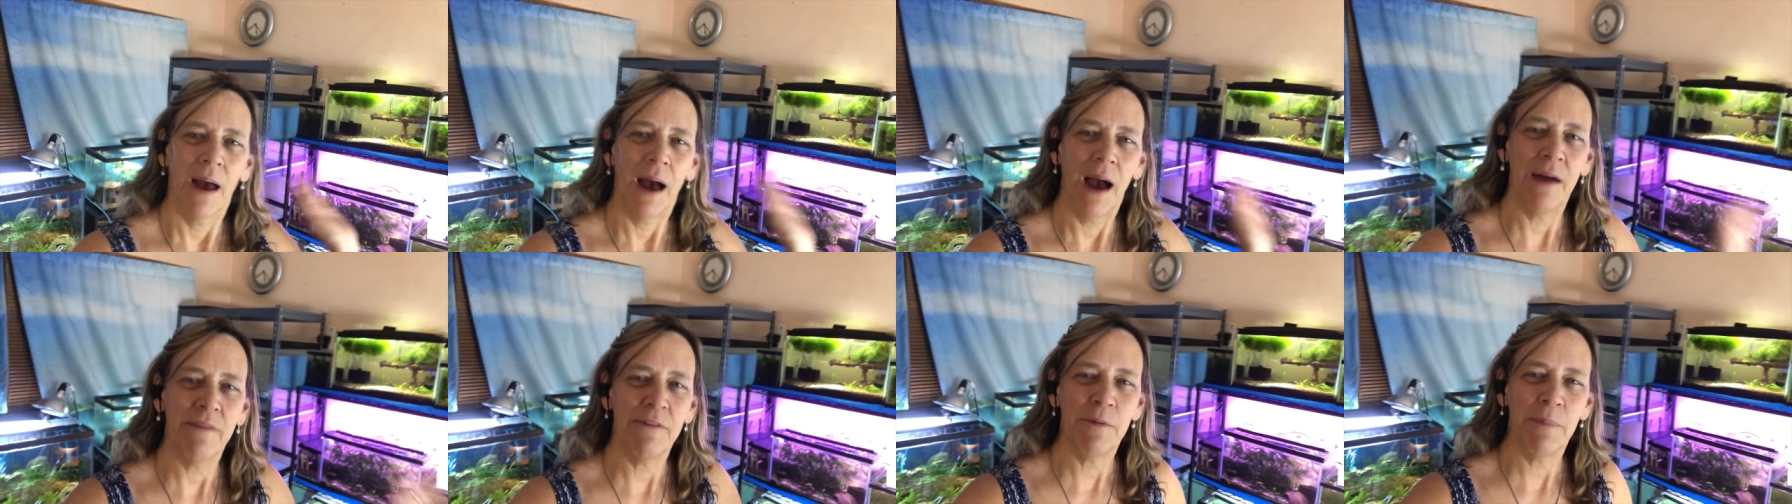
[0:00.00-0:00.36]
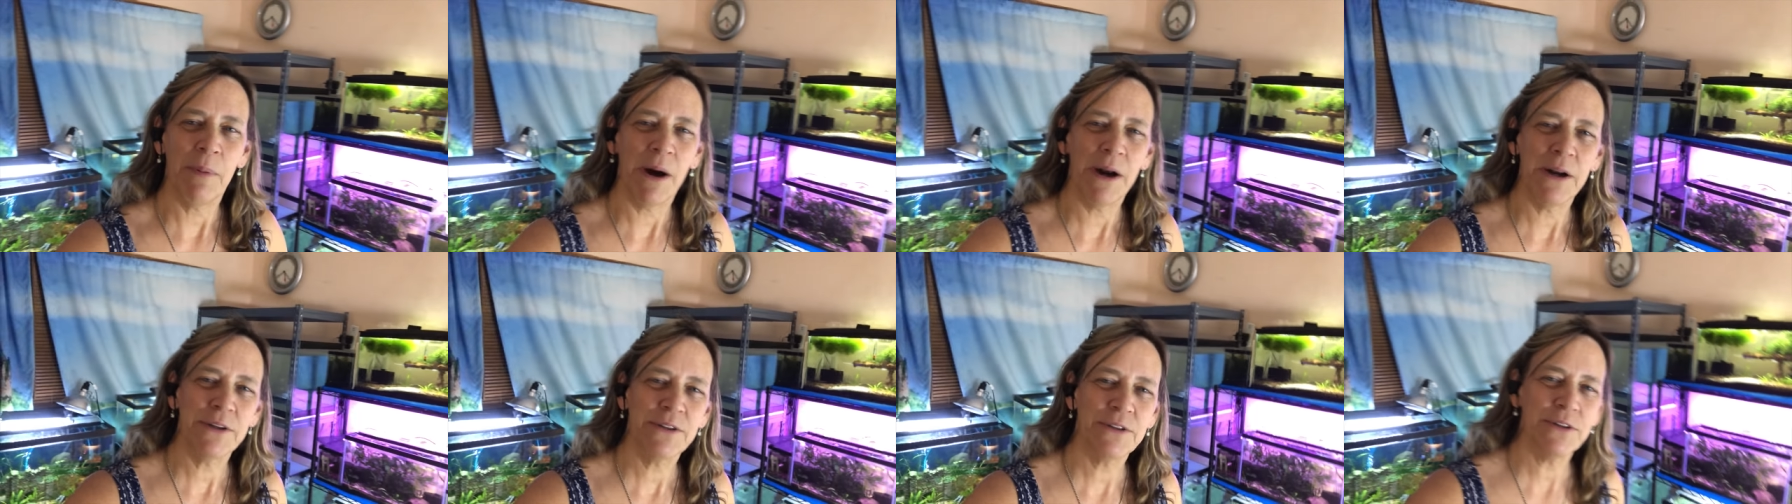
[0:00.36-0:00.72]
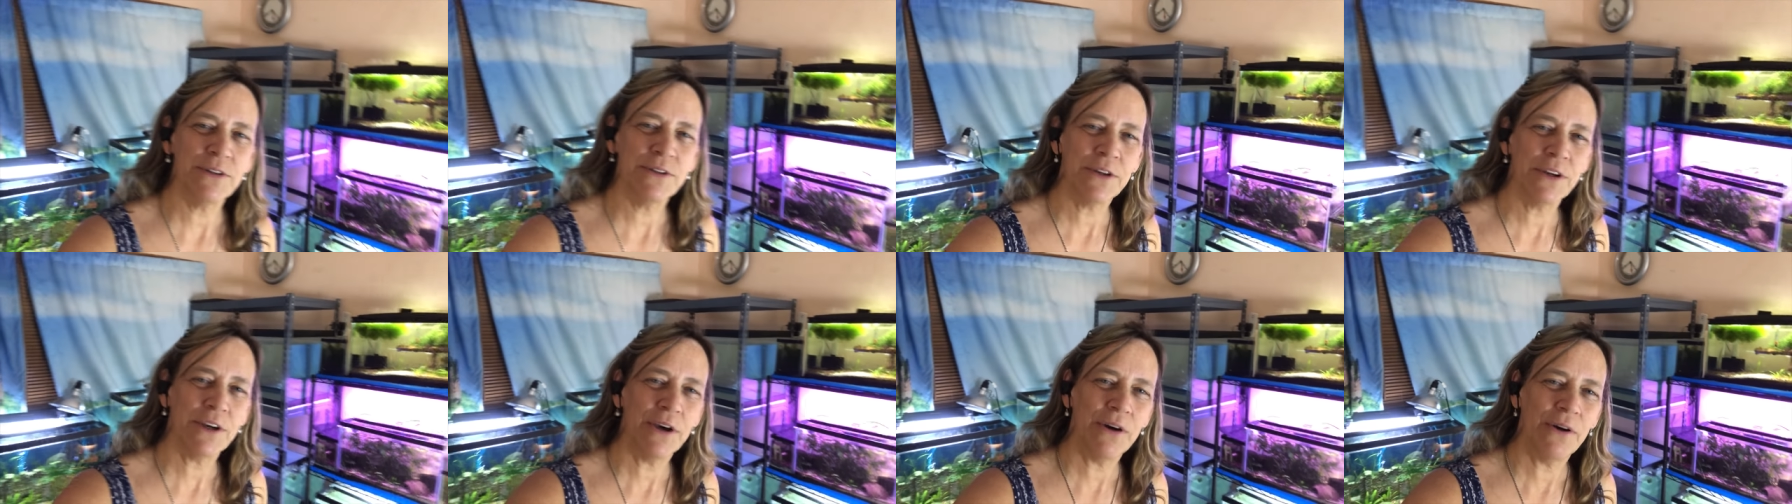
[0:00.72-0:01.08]
Hi everybody,
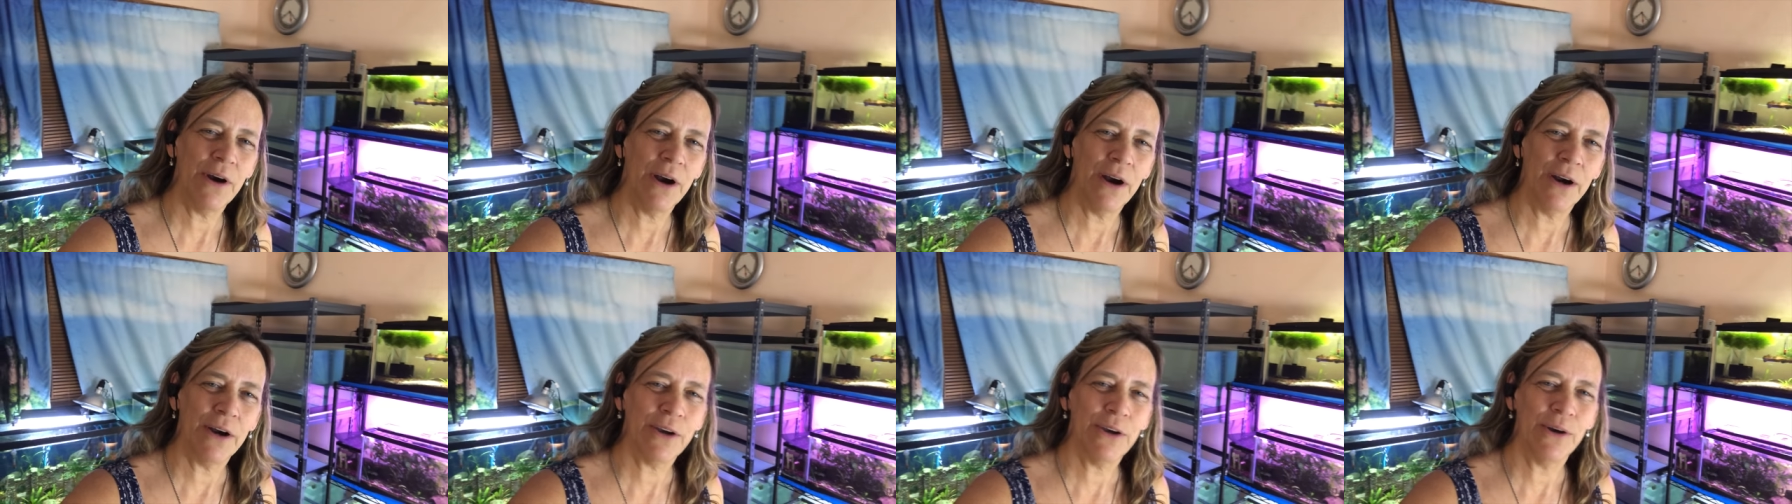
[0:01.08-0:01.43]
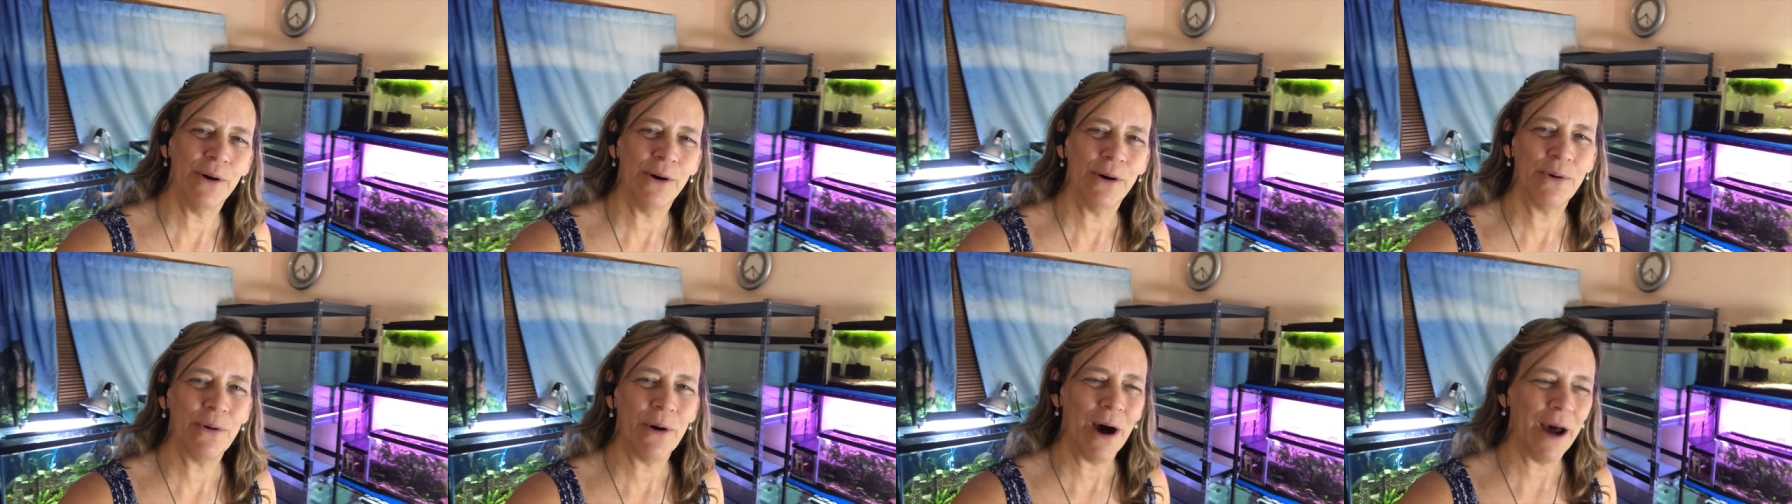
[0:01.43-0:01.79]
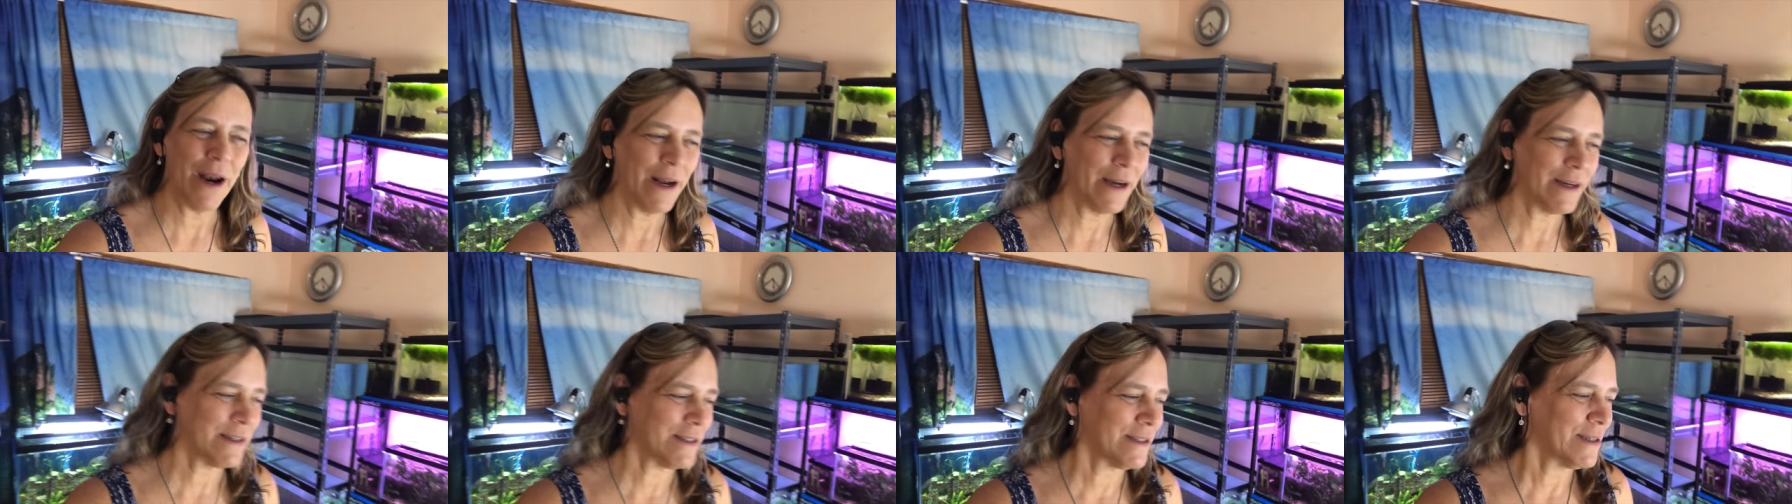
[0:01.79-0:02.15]
Susie Q here at Q
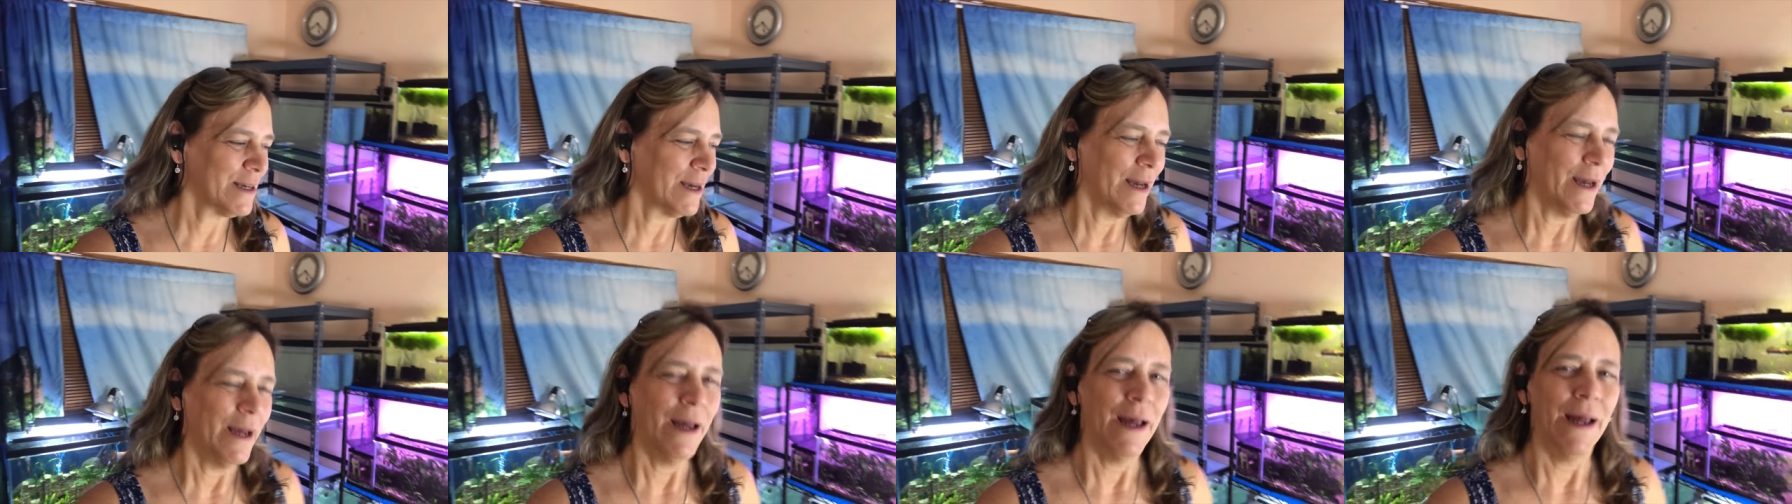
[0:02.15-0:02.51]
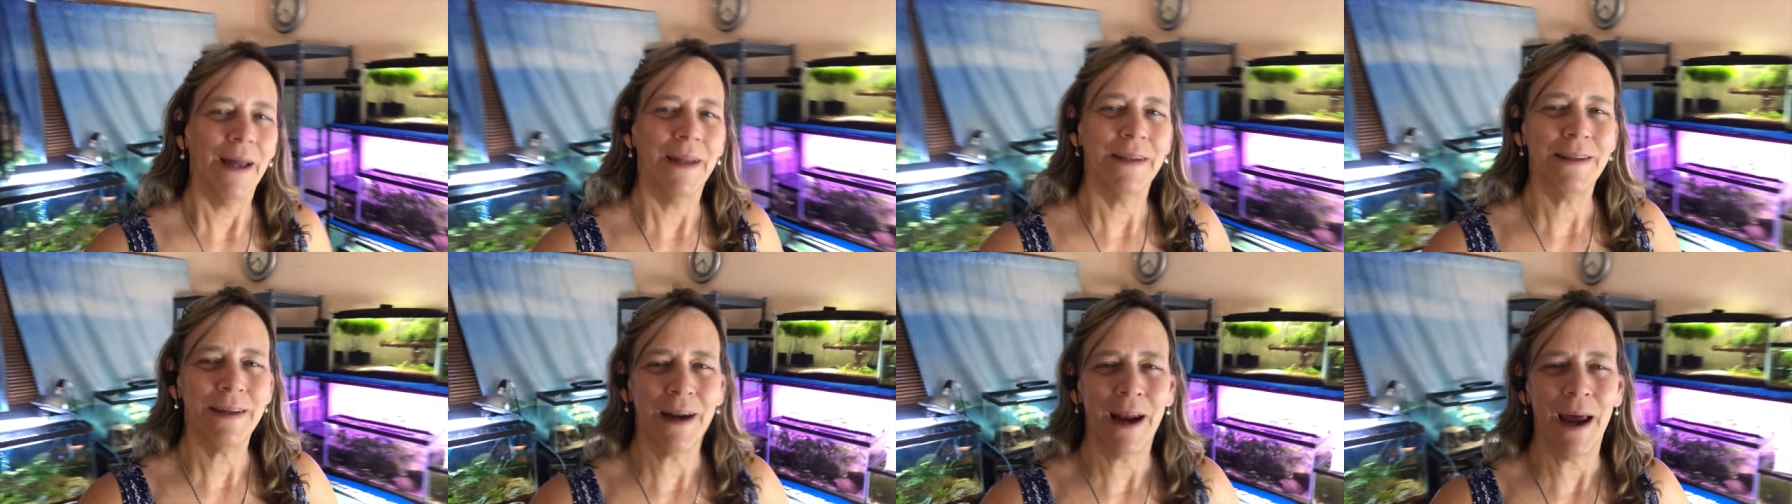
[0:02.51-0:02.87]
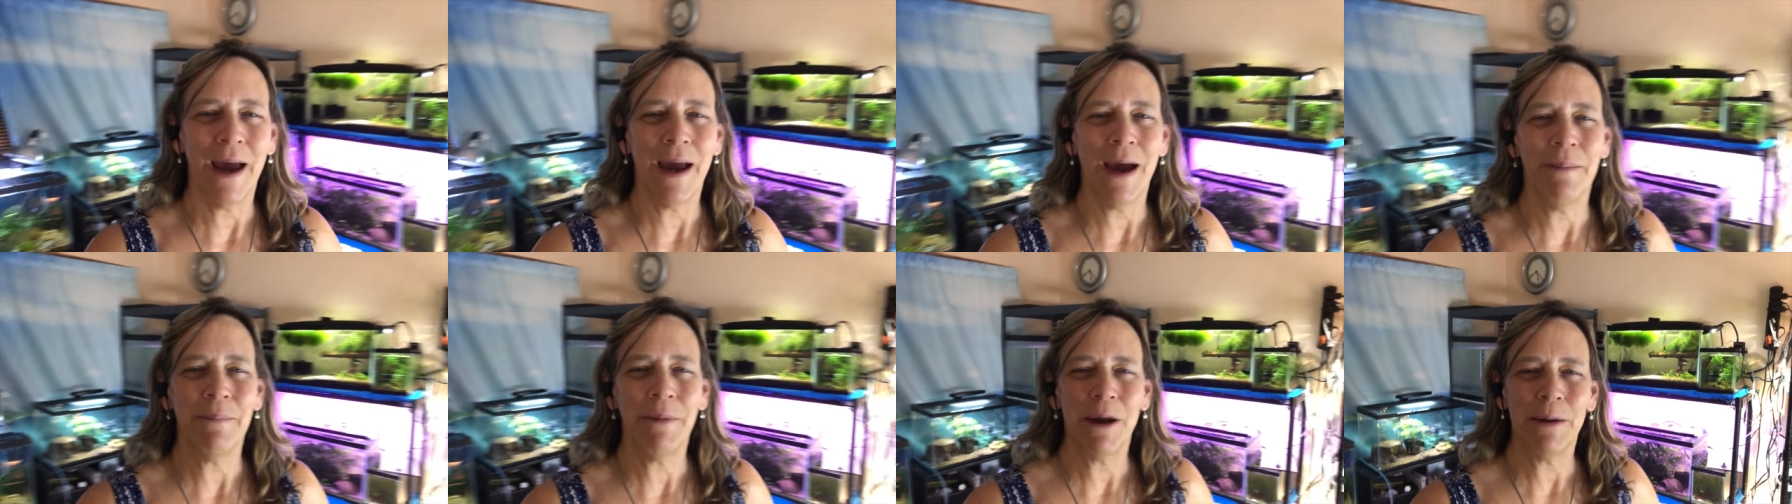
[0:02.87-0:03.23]
Aquatics, and
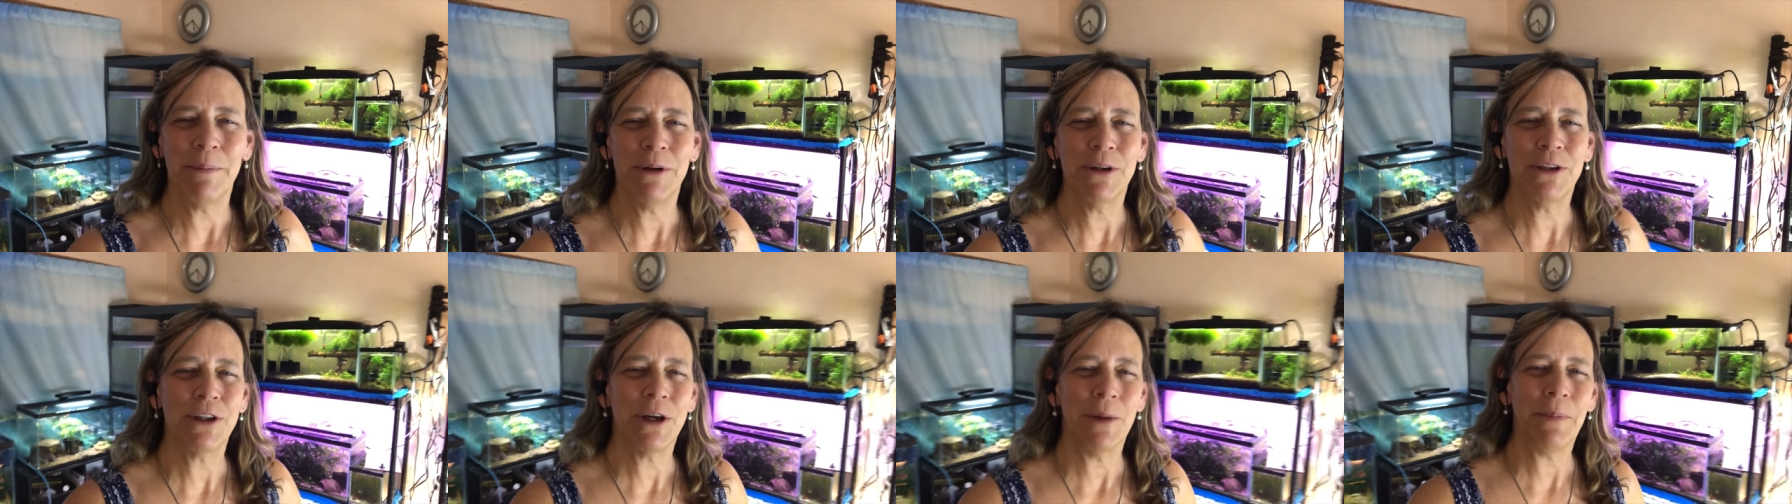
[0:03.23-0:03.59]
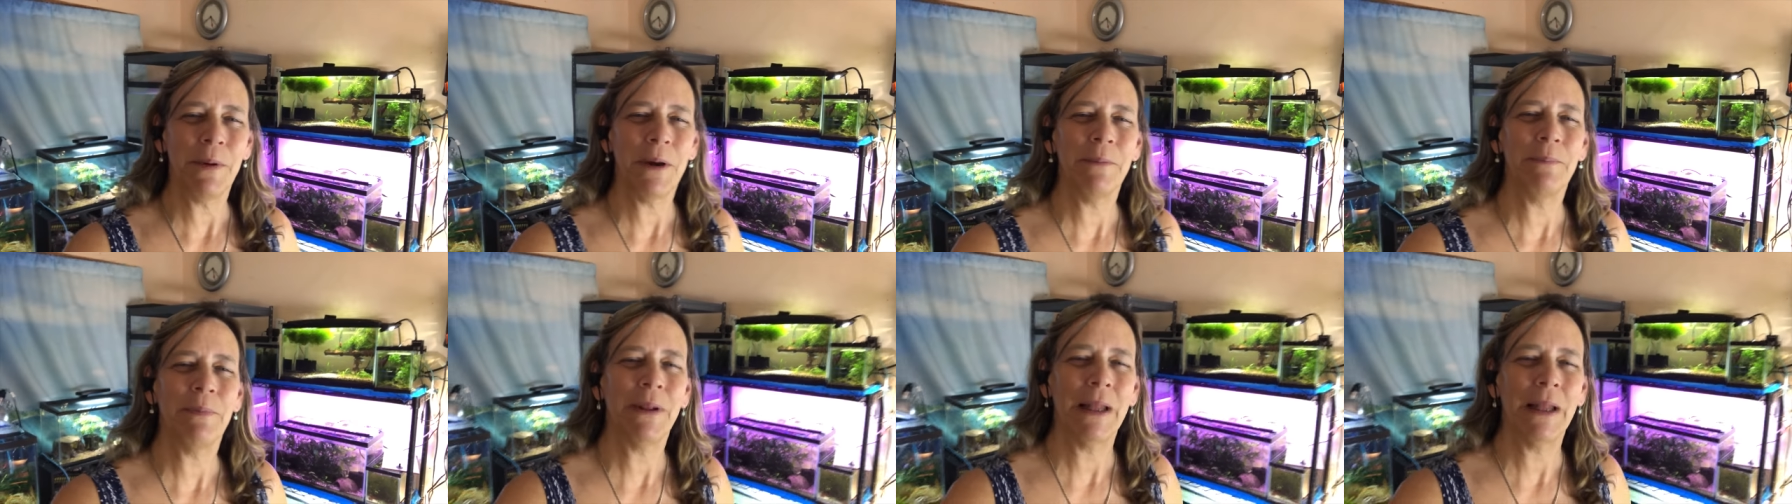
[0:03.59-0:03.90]
today I'm going to be shipping